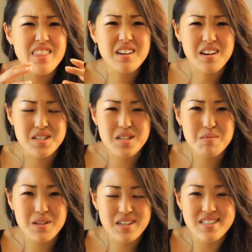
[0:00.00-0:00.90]
think also
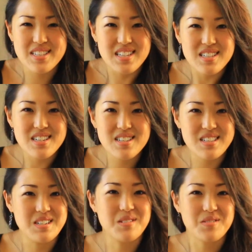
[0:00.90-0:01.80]
because
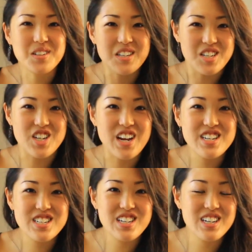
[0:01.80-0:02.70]
seasons don't really
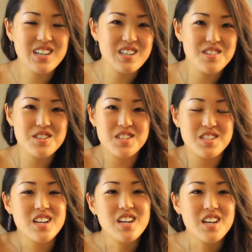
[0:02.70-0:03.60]
change here,
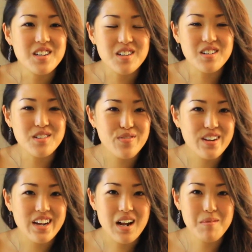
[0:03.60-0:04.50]
you
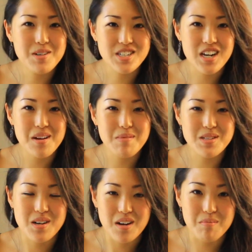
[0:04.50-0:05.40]
forget how much time
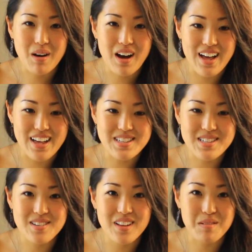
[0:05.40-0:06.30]
has gone by, and
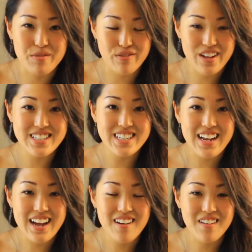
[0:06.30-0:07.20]
so like reflecting
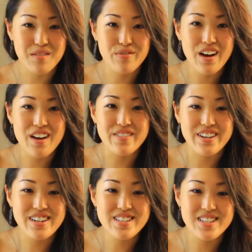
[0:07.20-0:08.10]
now on 5
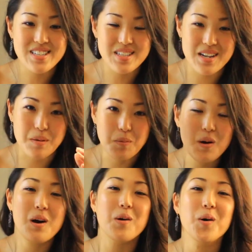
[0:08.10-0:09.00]
years, it's like,
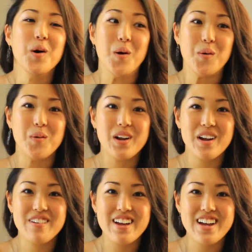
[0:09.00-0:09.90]
whoa, what
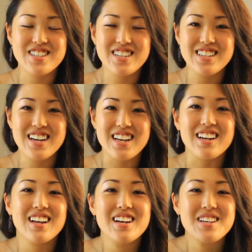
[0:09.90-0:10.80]
have I actually done?
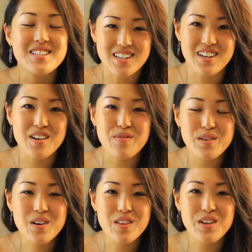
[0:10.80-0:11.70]
So if
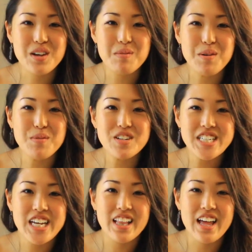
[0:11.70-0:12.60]
you are thinking about moving
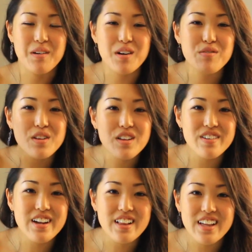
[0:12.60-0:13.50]
to LA, or if you live
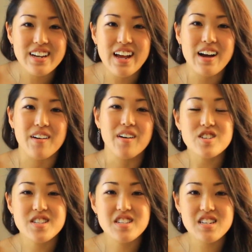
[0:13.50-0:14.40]
in LA now,
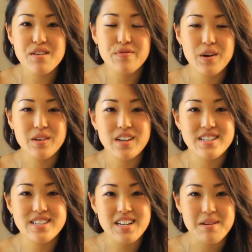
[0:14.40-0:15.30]
just stay
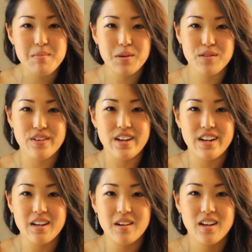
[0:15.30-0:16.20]
focused, stay
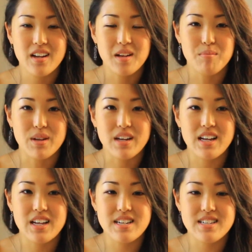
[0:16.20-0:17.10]
motivated,
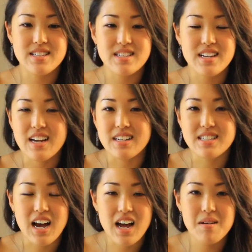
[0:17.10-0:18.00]
because yeah,
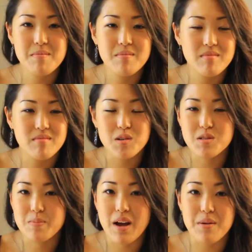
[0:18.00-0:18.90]
time
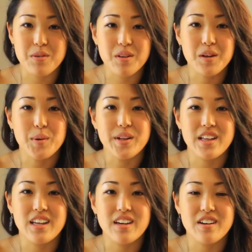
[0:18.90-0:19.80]
goes by really quickly
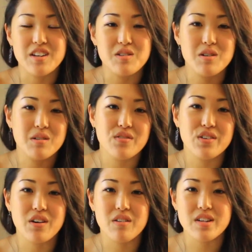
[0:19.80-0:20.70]
here and you don't
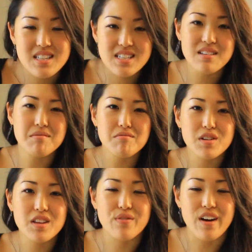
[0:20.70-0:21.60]
even know it. That's
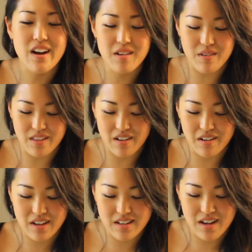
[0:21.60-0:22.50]
really for anywhere
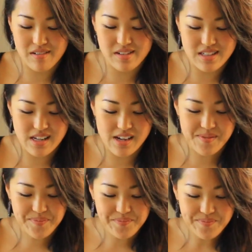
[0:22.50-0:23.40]
though, I would say.